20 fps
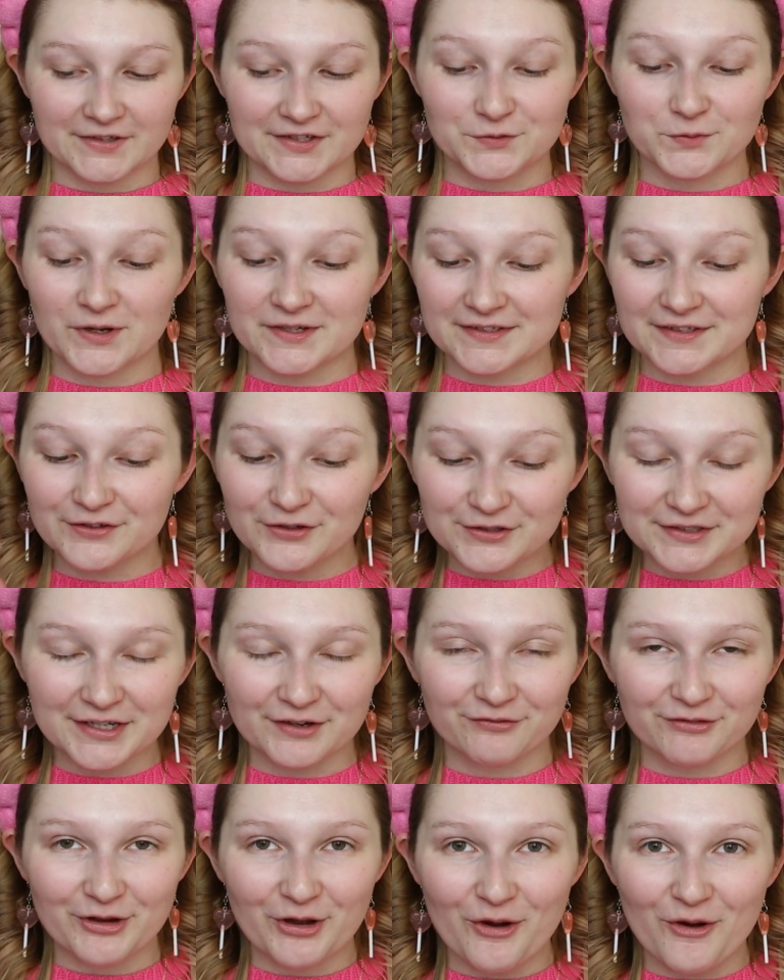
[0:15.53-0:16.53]
This was a little
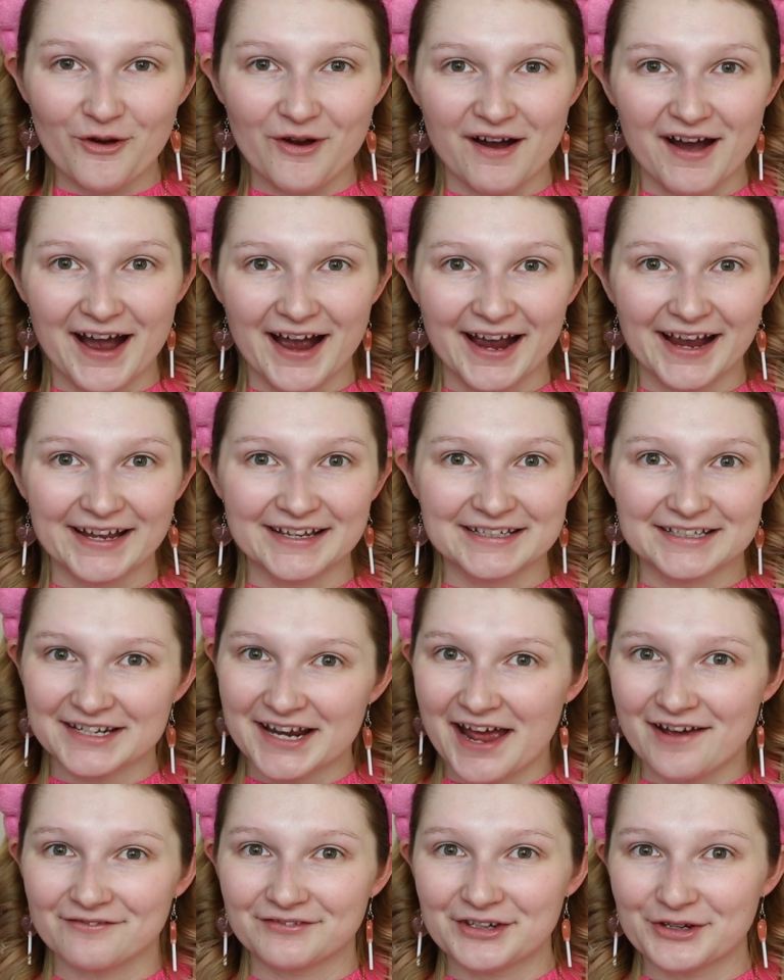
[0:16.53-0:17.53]
difficult. I didn't
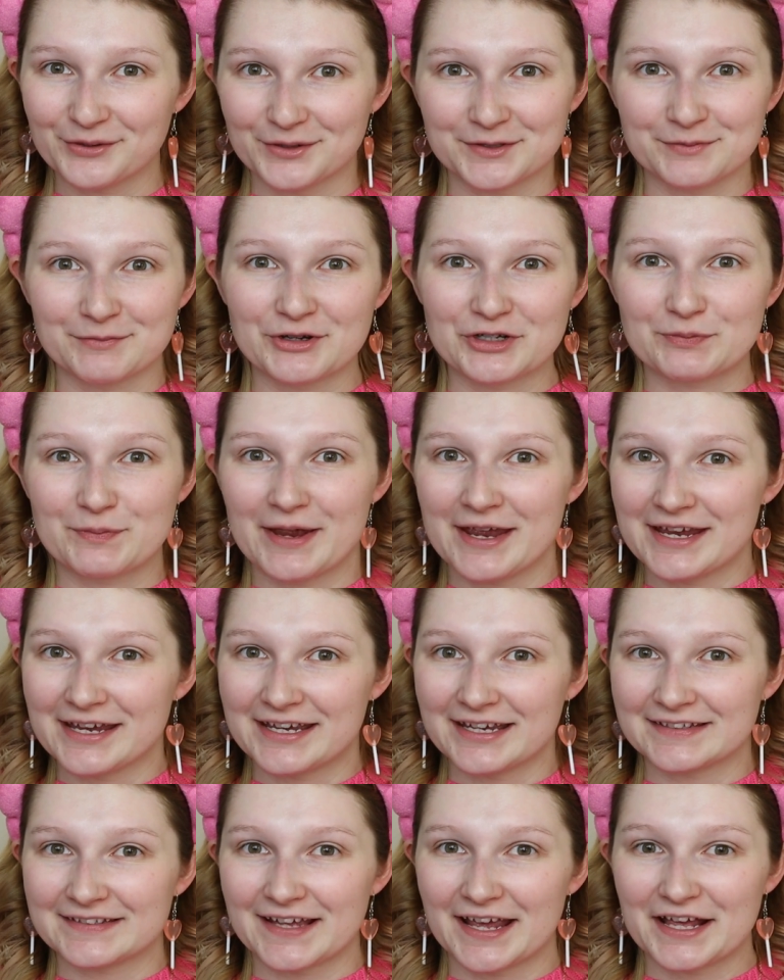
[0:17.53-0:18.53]
have near as much
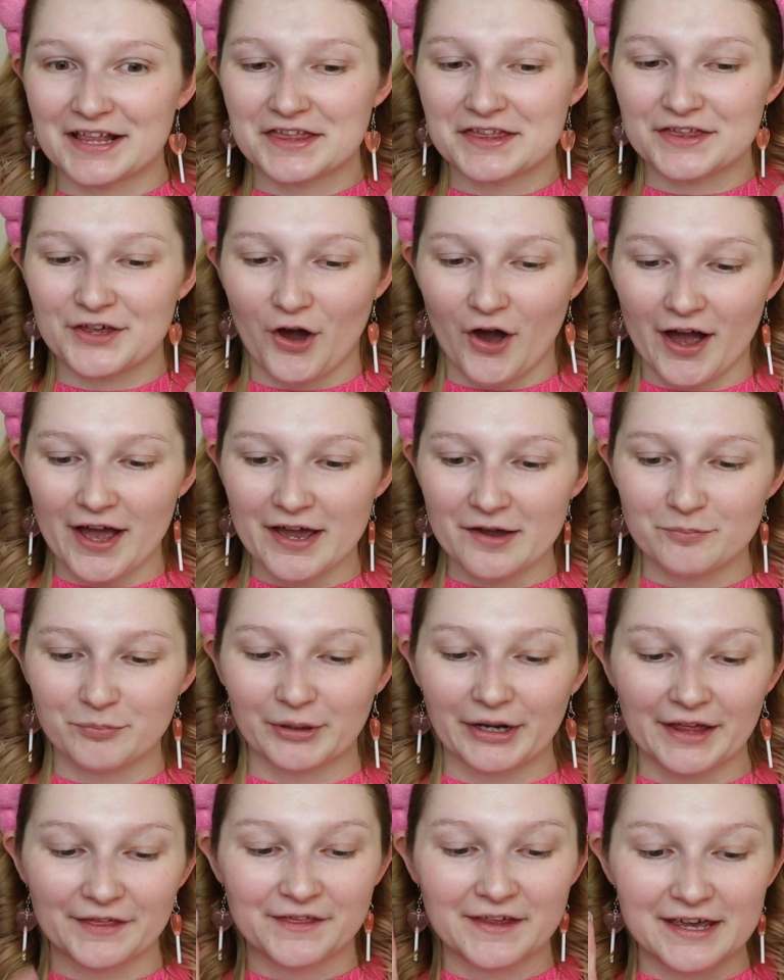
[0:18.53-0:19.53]
pink as I thought,
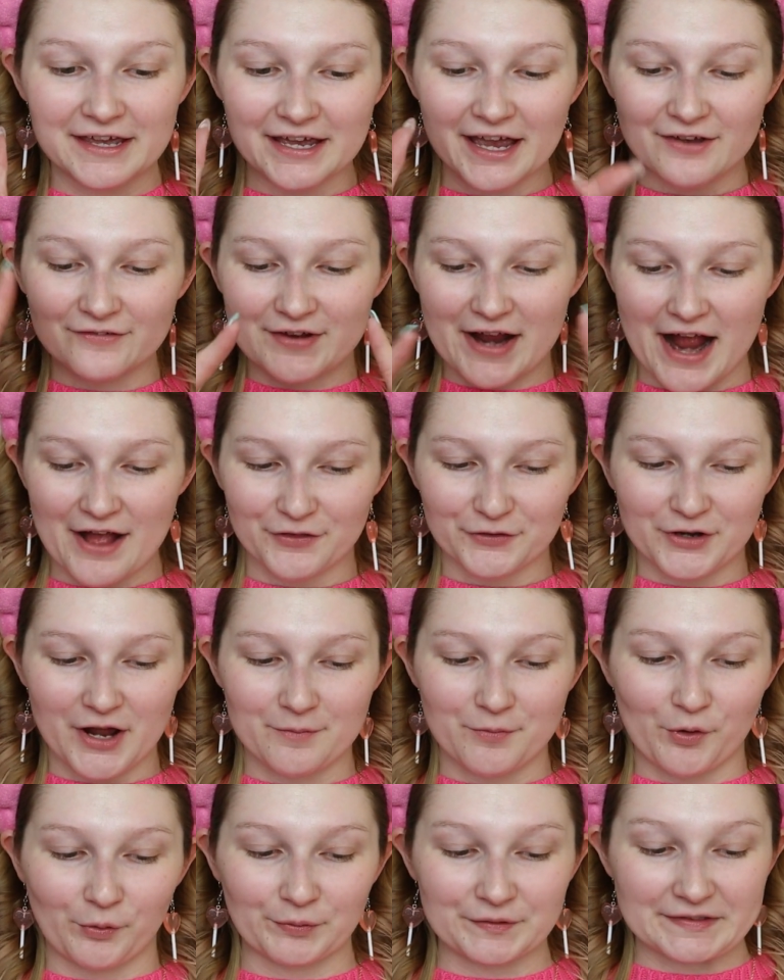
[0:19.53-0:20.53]
but I think I've gathered
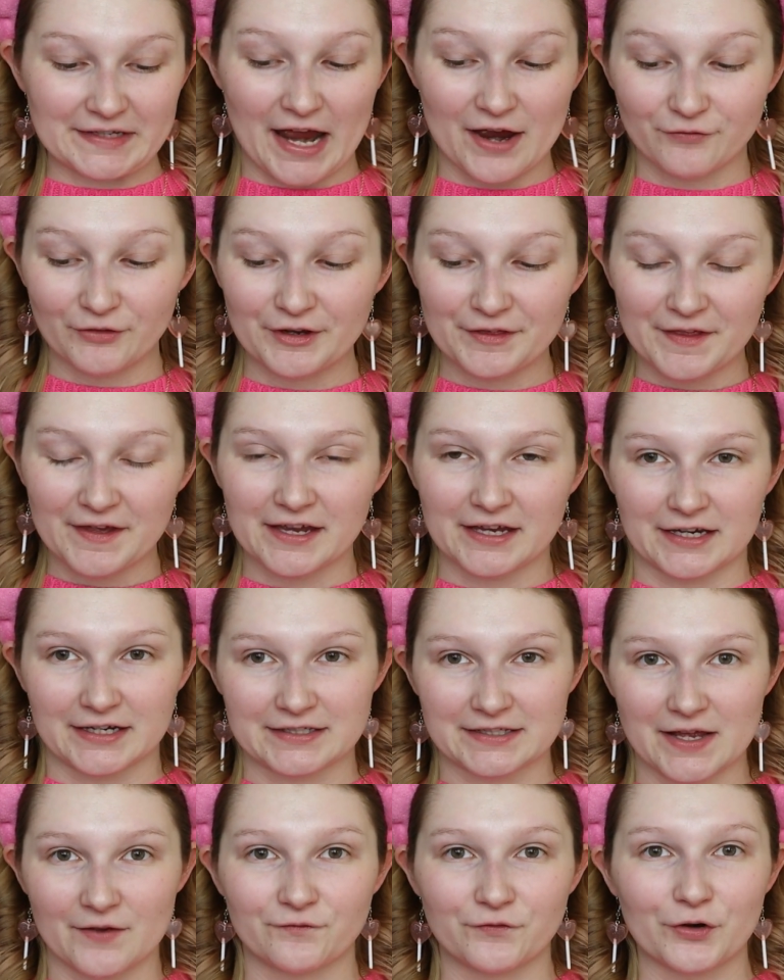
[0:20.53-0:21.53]
up almost everything
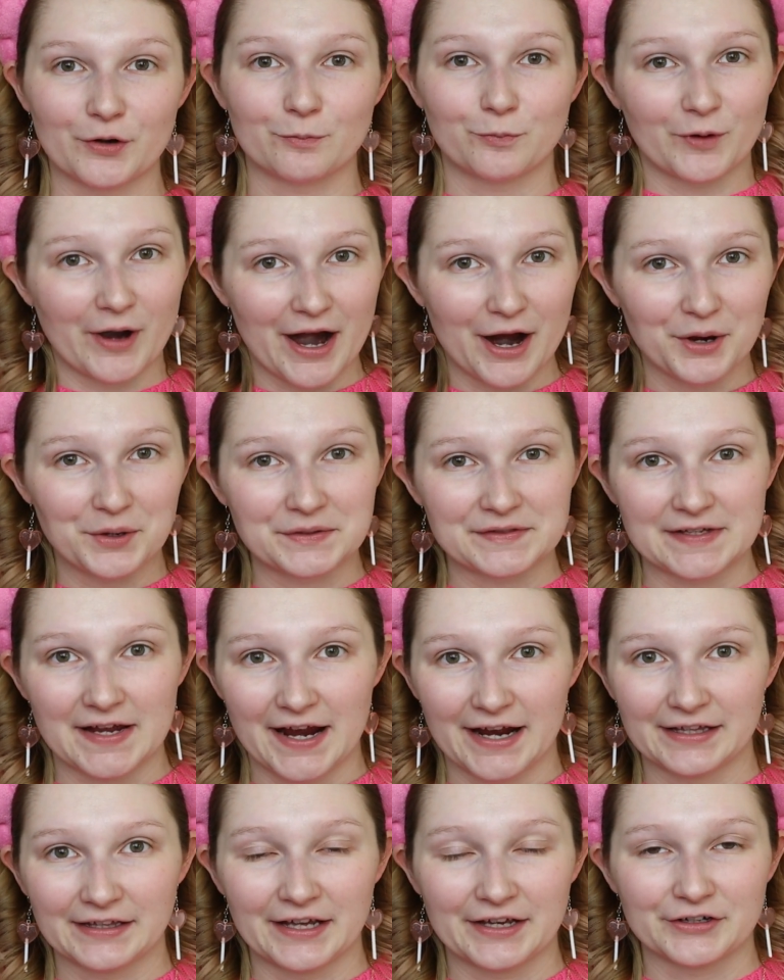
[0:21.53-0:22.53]
except for brows,
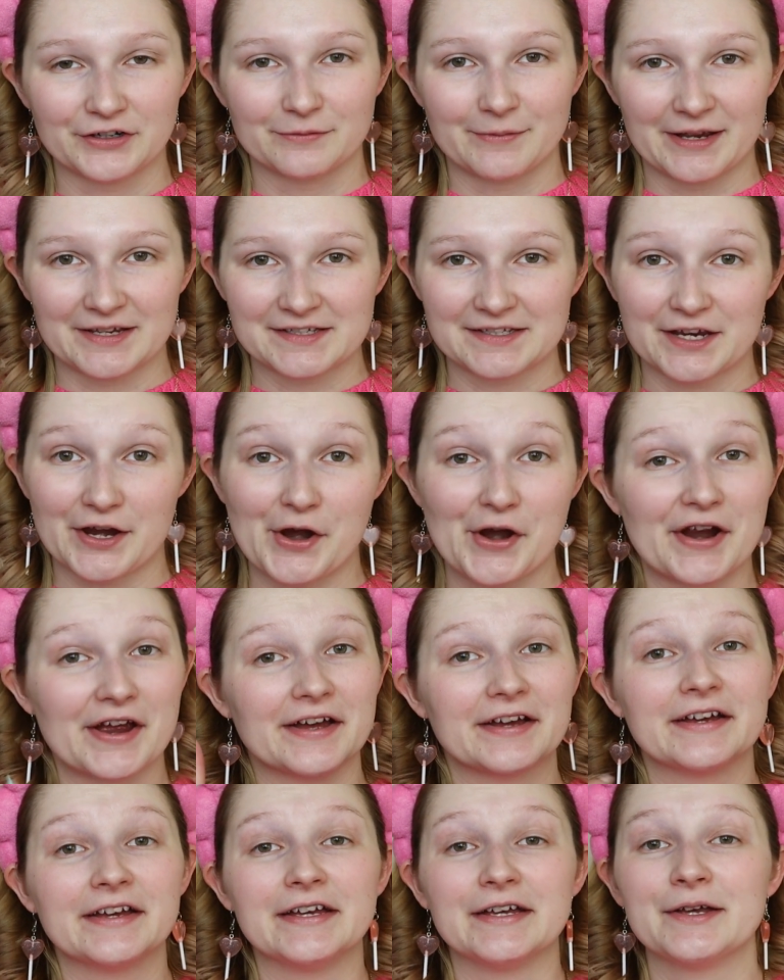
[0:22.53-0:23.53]
eyeliner,
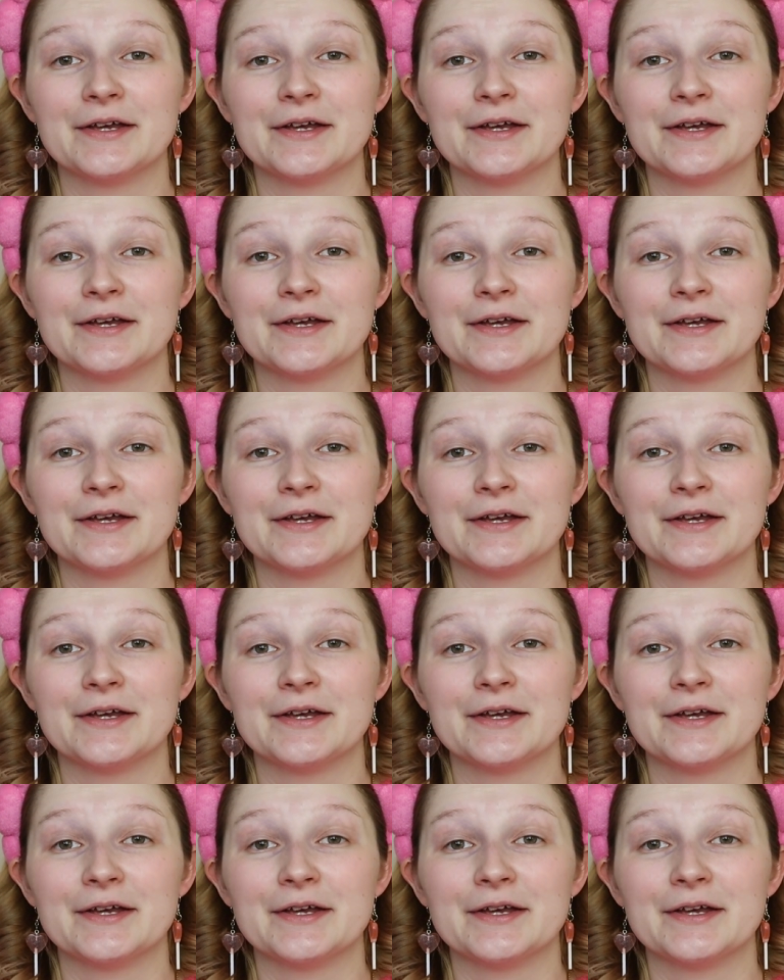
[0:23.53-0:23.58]
mascara.